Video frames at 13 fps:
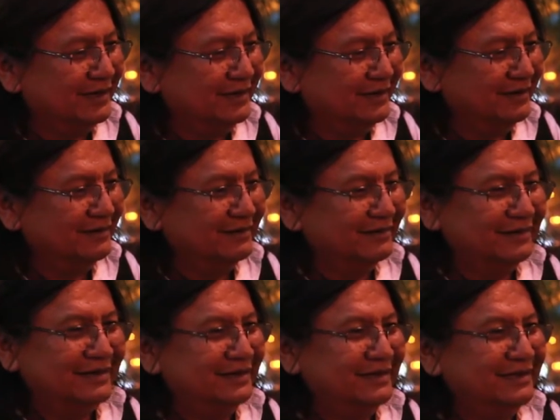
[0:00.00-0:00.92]
You know,
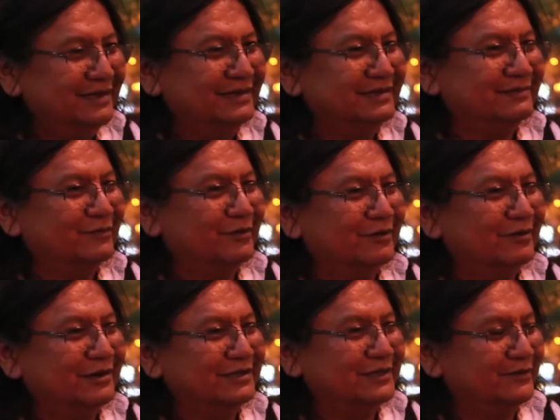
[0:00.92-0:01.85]
it isn't for
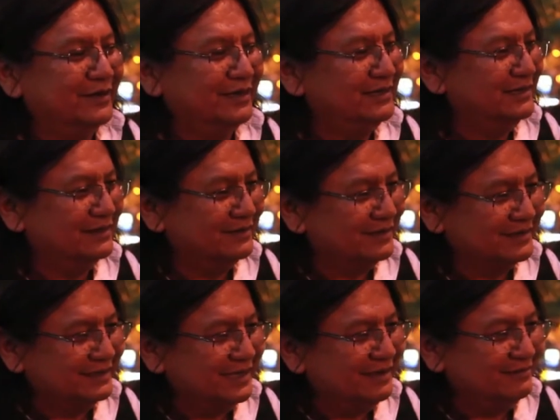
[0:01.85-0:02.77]
conservation of the
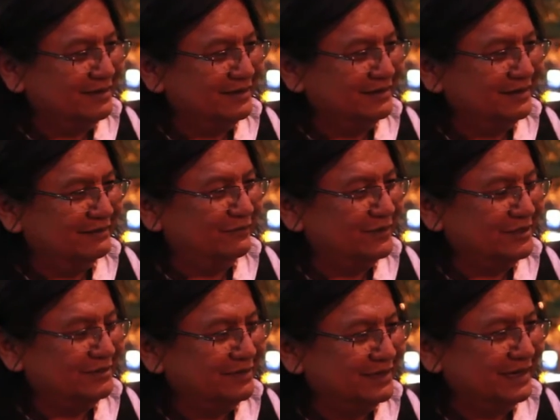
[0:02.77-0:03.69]
salmon, the
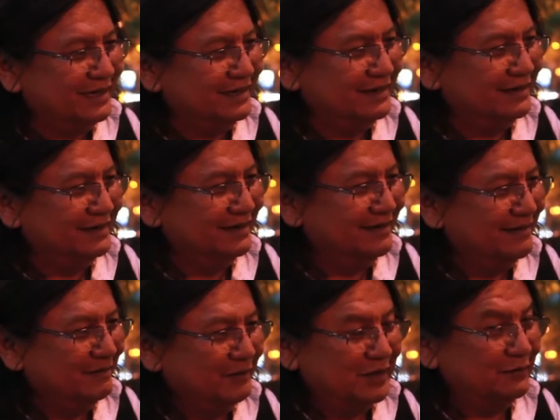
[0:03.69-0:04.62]
Fisheries Act.
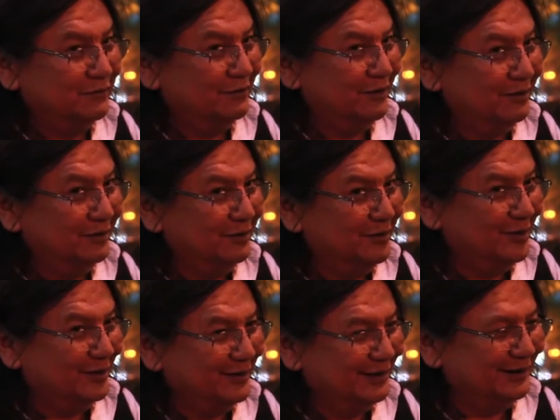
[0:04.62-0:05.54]
It's for how
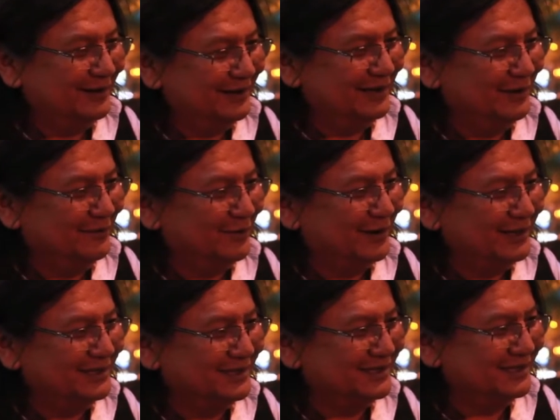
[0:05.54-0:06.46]
do you give
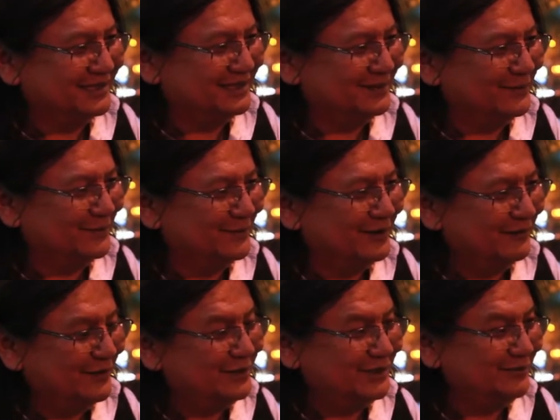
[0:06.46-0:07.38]
licenses to
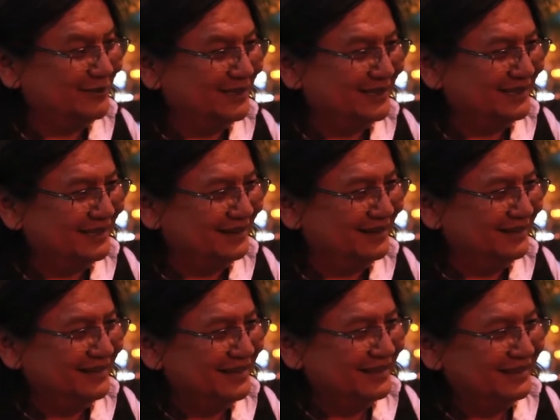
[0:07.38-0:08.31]
fishermen, you know,
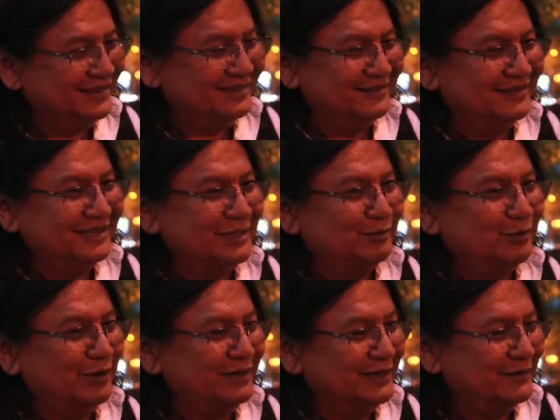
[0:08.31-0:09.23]
to
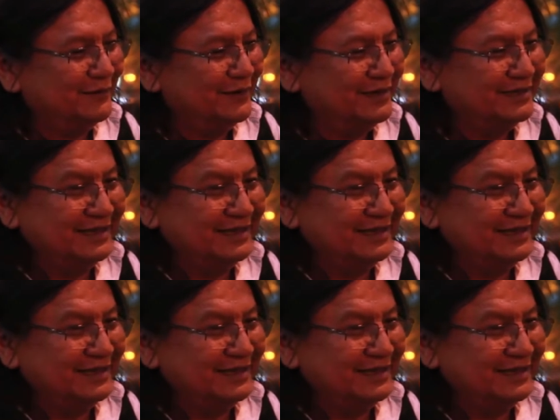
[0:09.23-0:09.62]
exploit the fish.